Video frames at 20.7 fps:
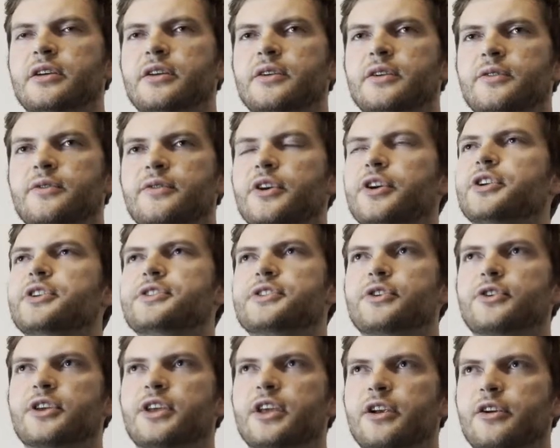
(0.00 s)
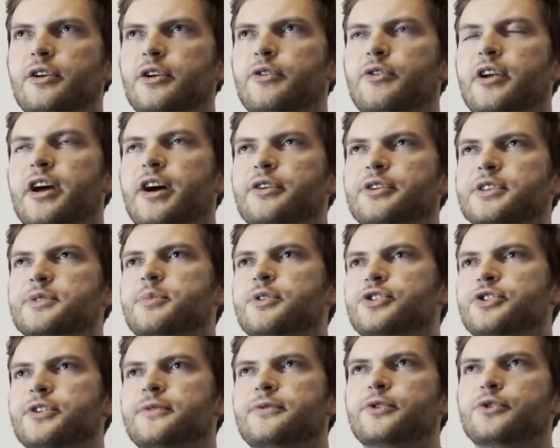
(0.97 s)
very easy to carry around,
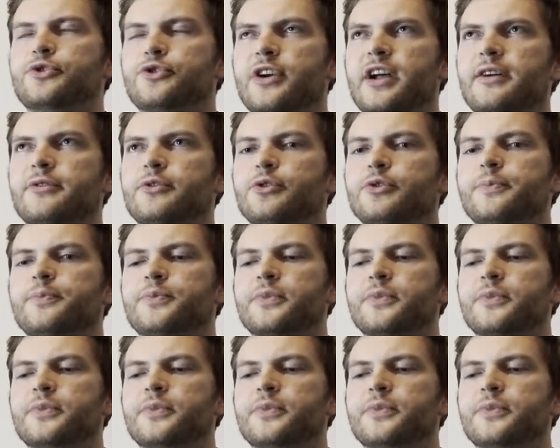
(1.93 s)
especially if you travel.